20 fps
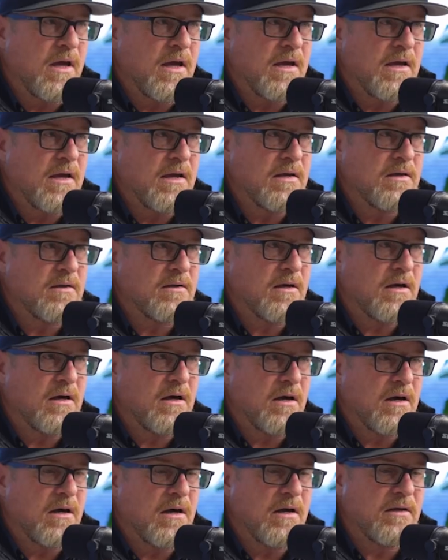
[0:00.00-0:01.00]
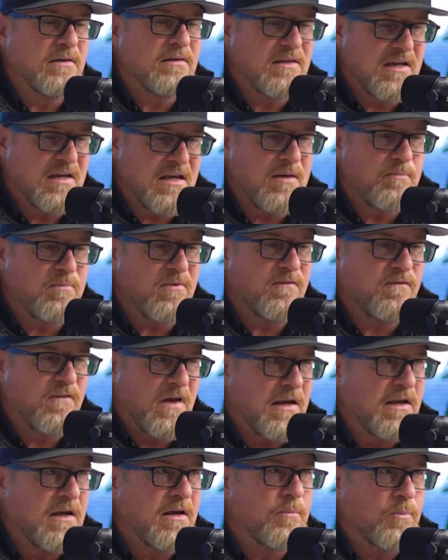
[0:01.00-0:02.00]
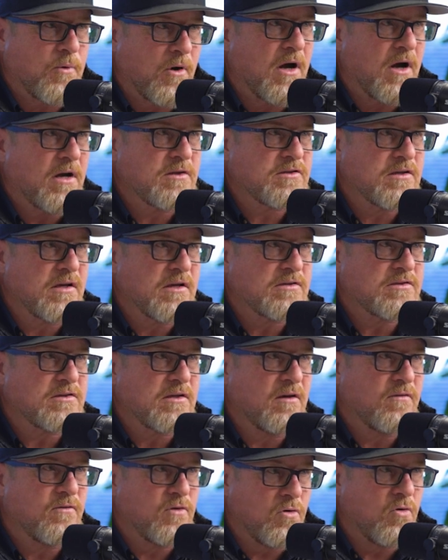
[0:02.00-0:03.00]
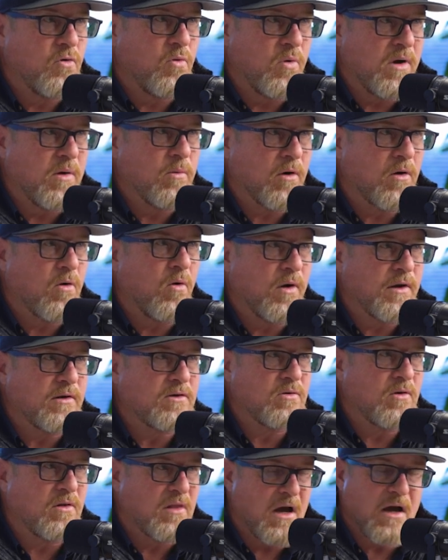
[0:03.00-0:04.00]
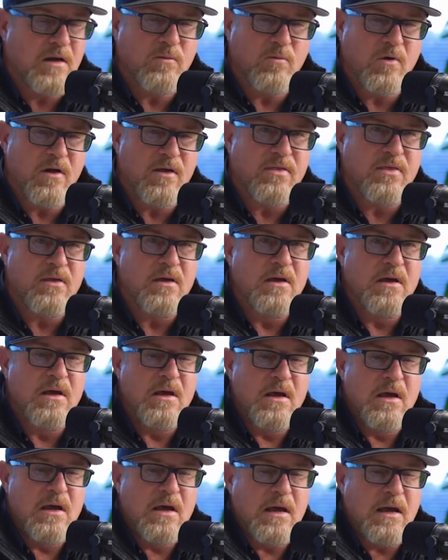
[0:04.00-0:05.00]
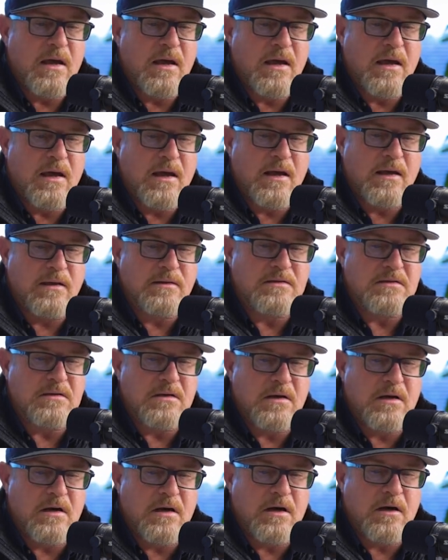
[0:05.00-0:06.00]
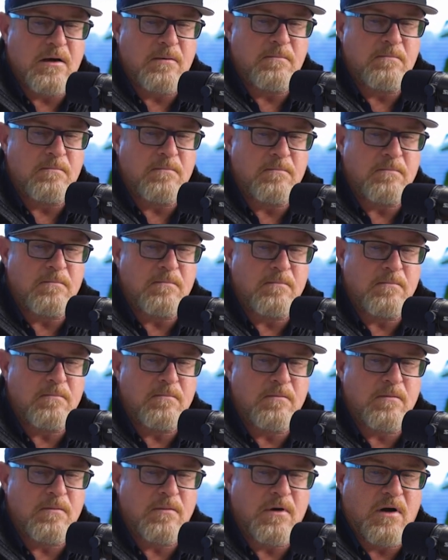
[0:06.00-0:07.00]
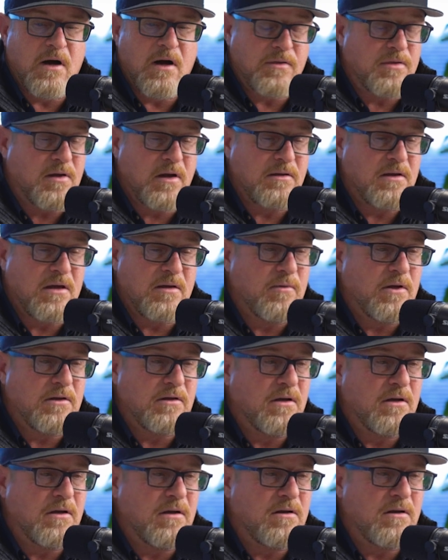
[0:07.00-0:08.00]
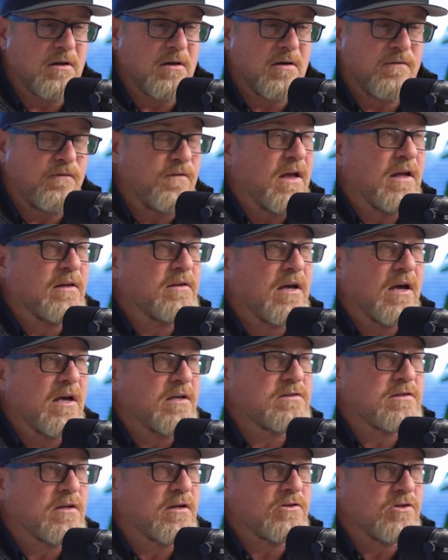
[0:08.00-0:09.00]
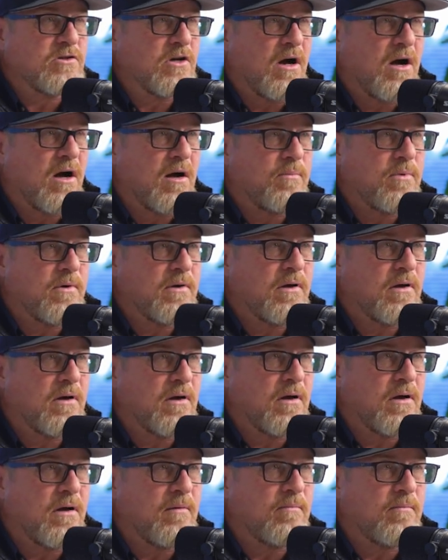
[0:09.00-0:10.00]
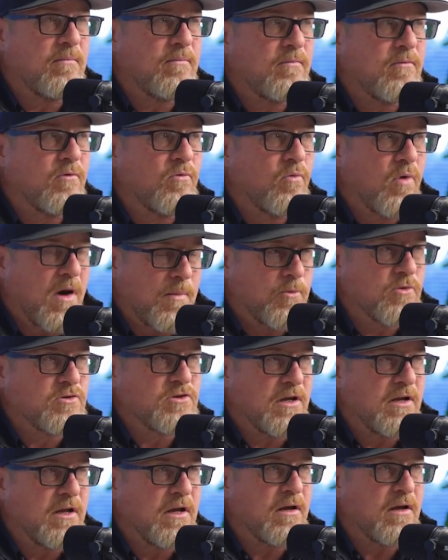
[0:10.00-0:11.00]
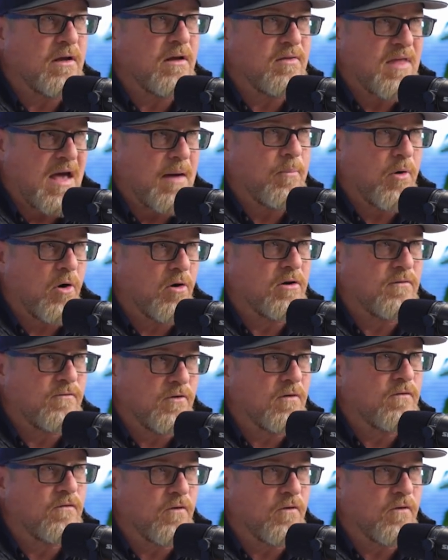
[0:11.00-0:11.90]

a deep vetting process of who we were going to align with, and I thought Nima did a fantastic job representing that part of your